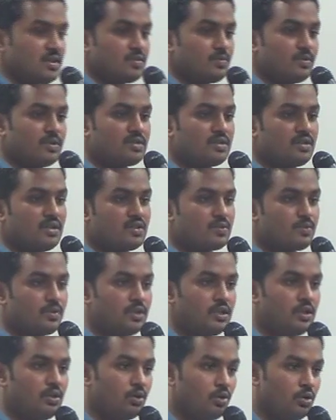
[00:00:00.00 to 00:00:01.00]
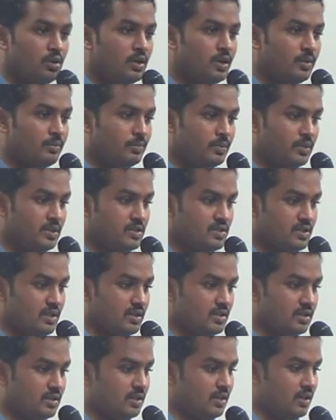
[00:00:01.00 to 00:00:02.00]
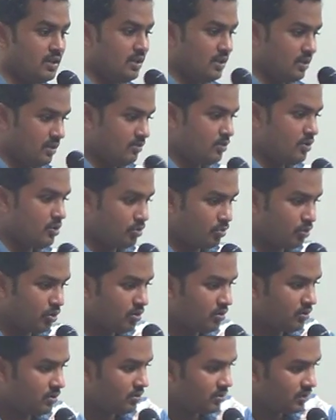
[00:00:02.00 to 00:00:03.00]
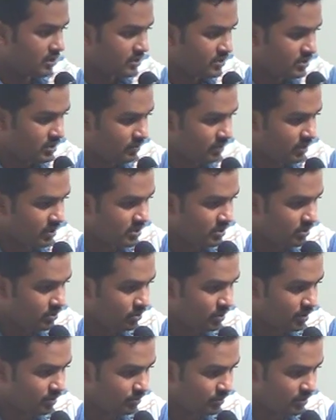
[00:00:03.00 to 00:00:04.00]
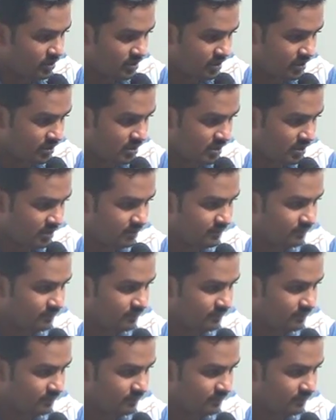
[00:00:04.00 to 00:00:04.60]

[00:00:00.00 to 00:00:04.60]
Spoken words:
and 6% as per the old Companies Act. Give me your book, see what is the new Companies Act